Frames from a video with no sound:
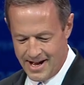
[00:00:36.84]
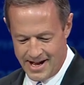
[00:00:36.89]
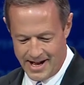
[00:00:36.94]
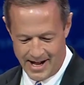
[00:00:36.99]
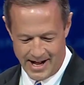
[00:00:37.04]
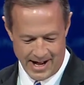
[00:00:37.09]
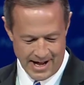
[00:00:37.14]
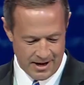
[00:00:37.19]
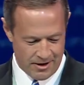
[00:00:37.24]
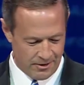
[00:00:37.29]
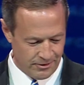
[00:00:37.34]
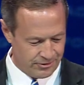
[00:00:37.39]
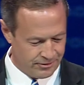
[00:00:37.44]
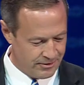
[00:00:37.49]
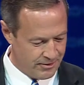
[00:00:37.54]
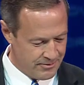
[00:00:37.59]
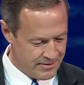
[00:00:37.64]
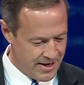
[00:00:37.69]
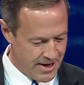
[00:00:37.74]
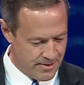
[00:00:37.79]
I
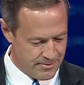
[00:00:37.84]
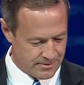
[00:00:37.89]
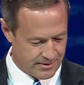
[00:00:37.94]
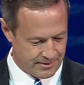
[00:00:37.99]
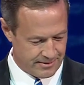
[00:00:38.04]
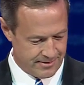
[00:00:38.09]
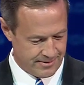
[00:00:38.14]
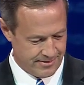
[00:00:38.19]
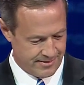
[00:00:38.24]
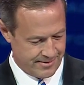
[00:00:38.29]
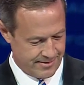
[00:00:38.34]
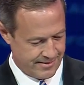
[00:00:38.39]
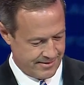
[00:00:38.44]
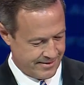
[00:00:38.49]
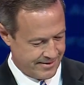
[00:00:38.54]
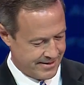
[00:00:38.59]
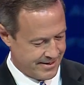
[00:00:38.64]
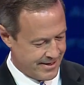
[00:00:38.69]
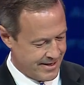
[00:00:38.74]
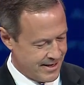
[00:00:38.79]
also note
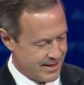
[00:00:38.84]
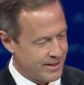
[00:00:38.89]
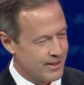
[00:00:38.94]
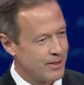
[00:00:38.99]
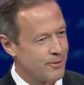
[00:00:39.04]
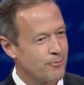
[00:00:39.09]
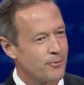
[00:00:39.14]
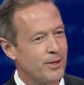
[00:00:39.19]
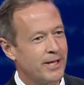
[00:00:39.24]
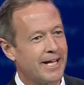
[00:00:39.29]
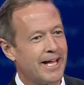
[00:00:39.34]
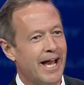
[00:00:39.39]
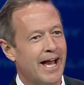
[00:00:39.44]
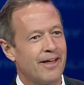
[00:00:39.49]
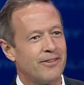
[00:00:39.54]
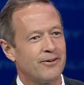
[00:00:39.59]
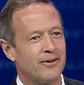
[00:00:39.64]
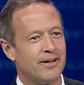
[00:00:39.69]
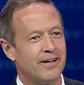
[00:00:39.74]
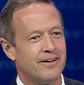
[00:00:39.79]
that we
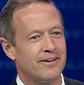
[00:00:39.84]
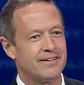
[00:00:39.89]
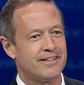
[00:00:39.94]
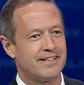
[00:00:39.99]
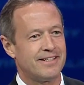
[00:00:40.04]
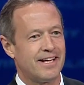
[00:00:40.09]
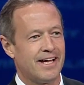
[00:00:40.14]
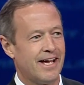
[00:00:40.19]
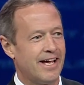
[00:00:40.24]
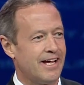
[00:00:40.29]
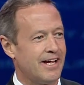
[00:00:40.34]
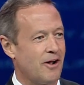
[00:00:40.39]
gather here today